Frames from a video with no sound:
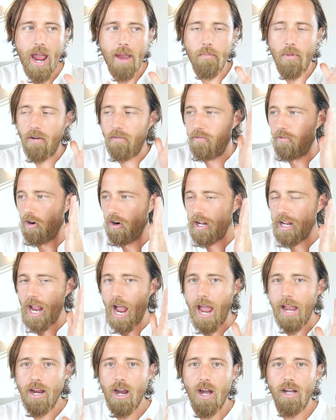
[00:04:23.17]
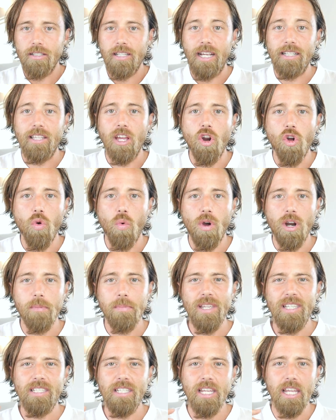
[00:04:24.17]
I'm averting eye contact. I don't want to
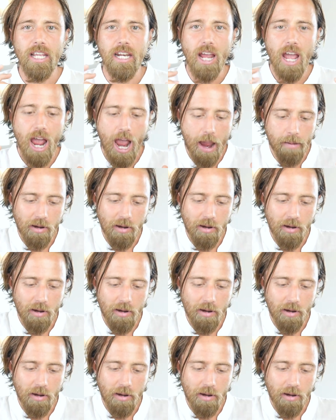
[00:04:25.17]
be seen.